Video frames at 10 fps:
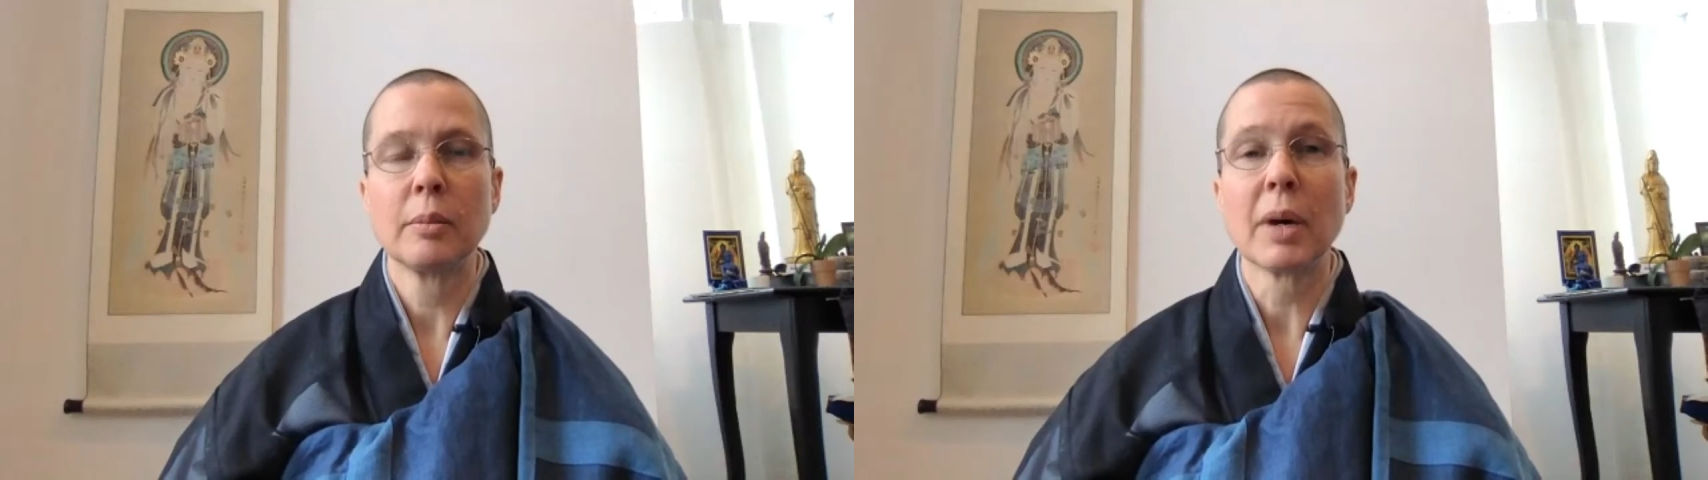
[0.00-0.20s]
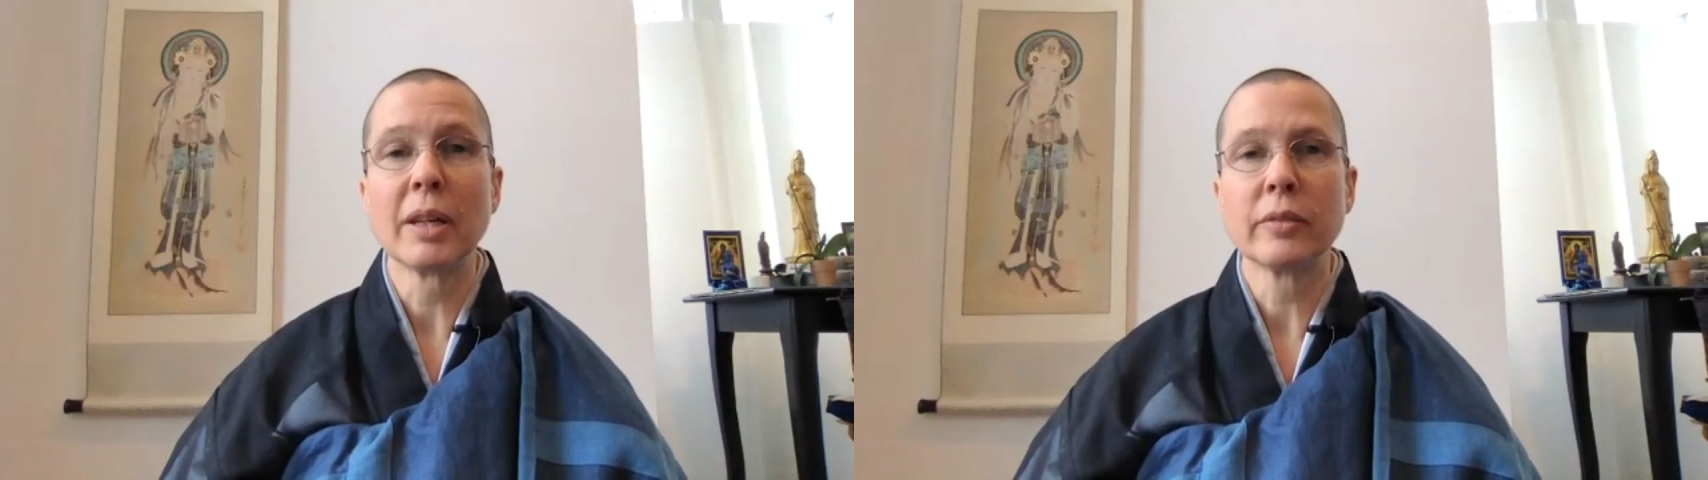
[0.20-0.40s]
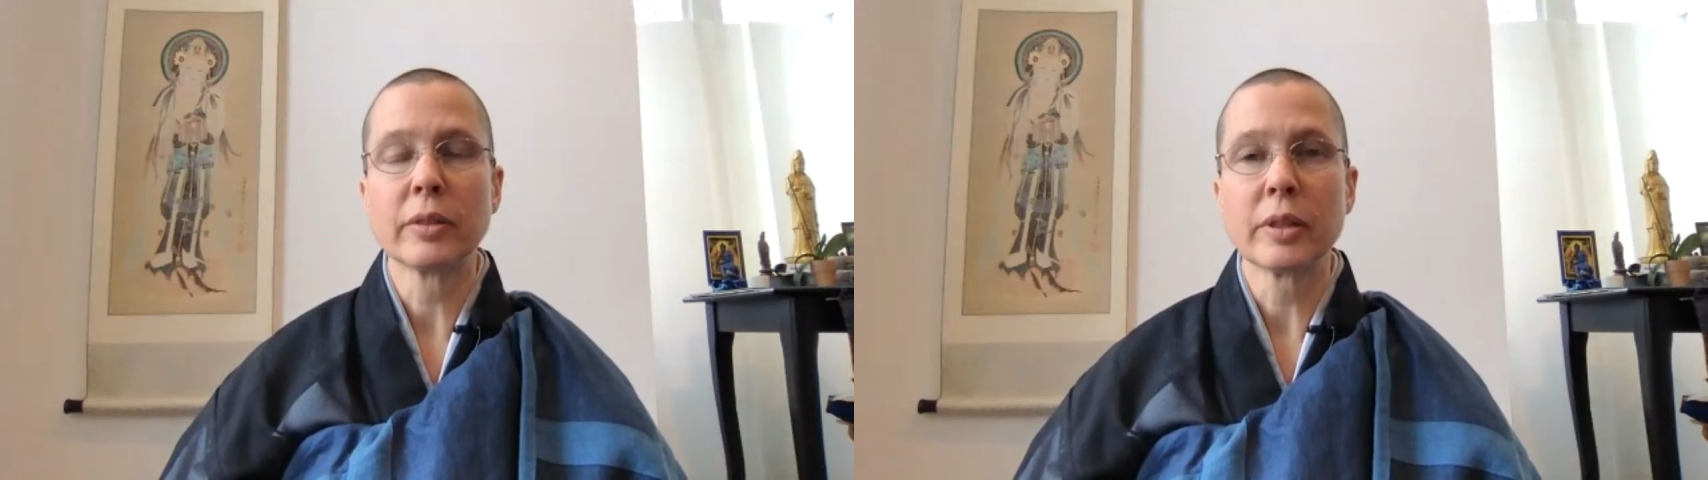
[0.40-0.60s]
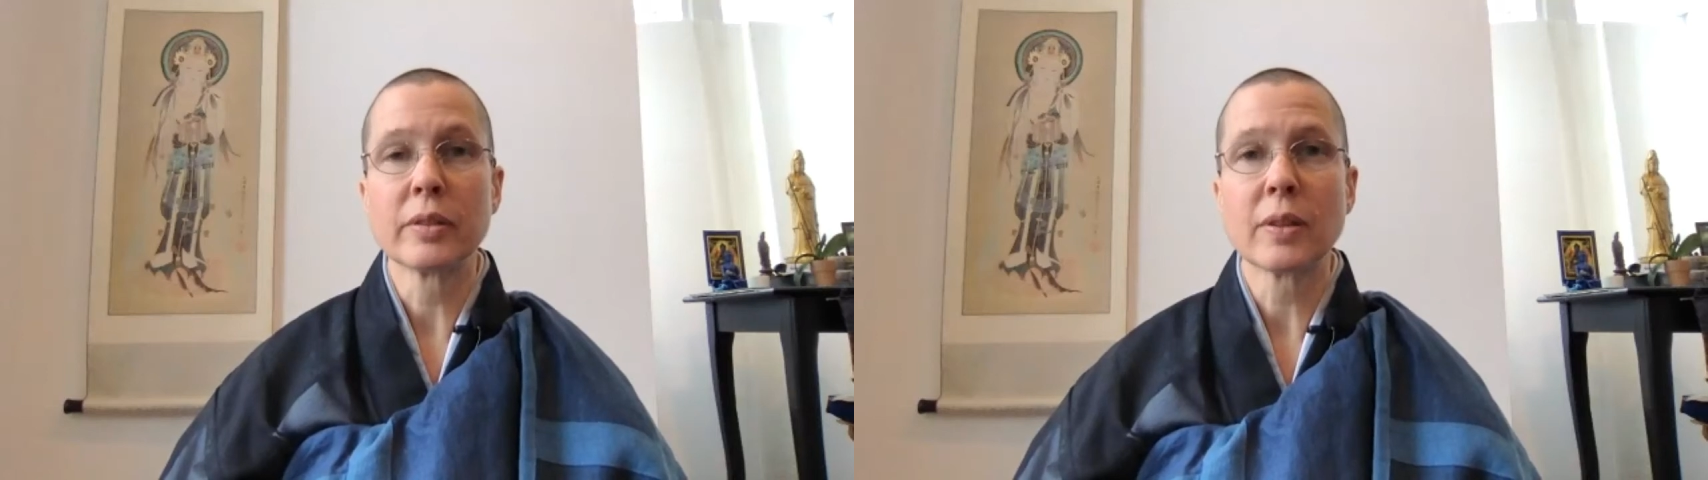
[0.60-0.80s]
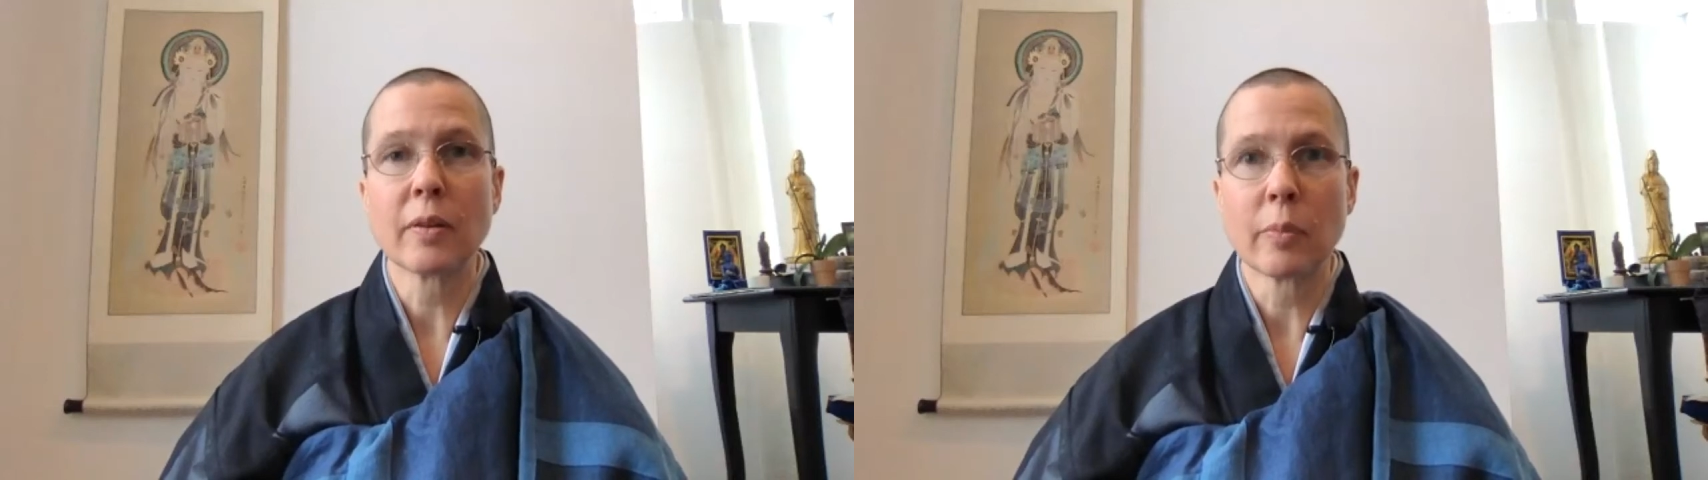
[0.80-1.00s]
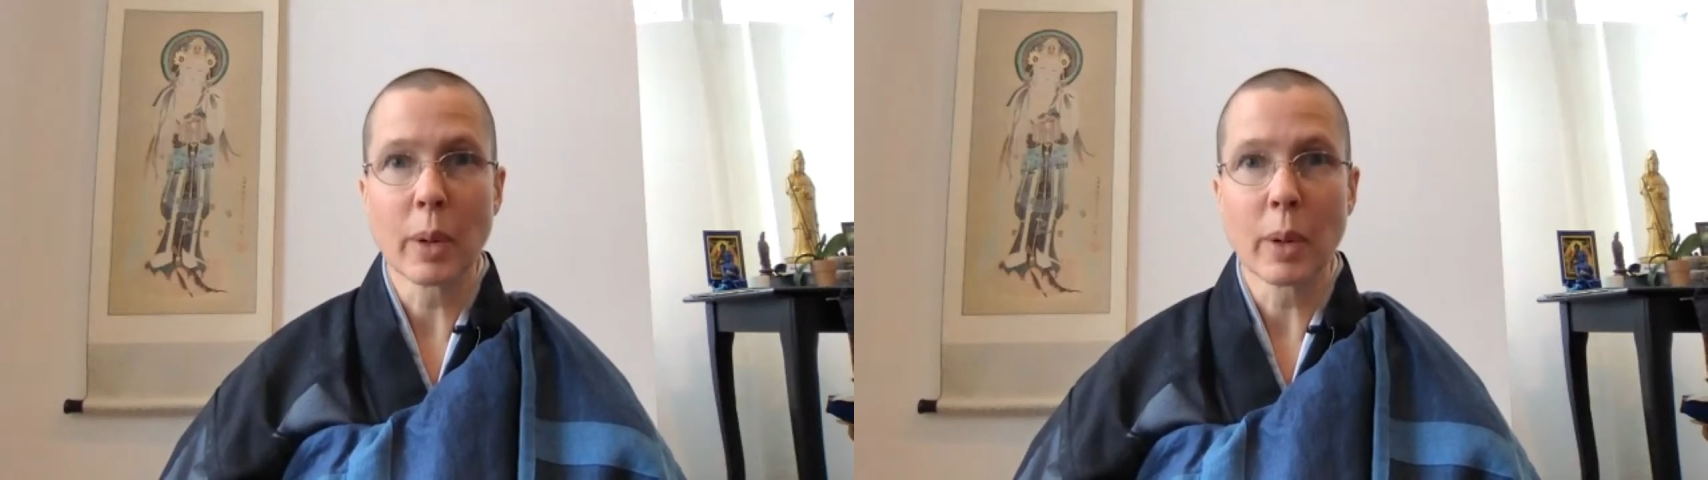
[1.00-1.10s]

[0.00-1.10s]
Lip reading: mindfulness of